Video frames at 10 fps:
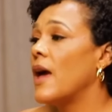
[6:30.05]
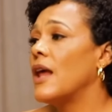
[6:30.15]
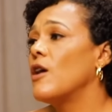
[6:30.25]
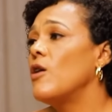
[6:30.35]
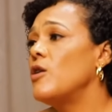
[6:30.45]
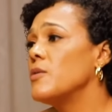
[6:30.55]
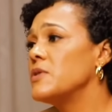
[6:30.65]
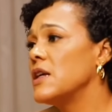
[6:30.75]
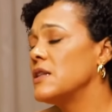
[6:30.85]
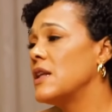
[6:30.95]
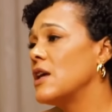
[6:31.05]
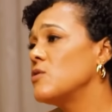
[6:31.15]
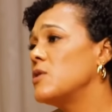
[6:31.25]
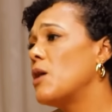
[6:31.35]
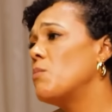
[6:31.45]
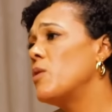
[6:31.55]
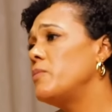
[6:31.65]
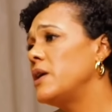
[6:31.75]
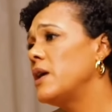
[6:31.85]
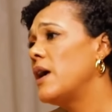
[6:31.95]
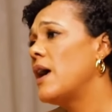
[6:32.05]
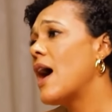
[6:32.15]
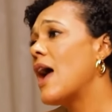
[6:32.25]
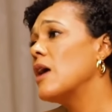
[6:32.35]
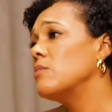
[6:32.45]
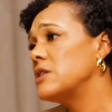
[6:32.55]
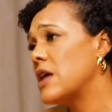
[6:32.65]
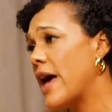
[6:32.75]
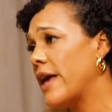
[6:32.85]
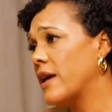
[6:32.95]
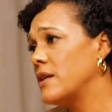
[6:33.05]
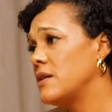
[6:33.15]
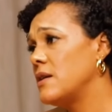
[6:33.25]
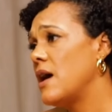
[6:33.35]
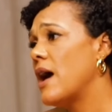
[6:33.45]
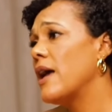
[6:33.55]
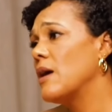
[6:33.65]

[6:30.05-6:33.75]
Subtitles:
And I got upset and I told her, mommy, I am tired.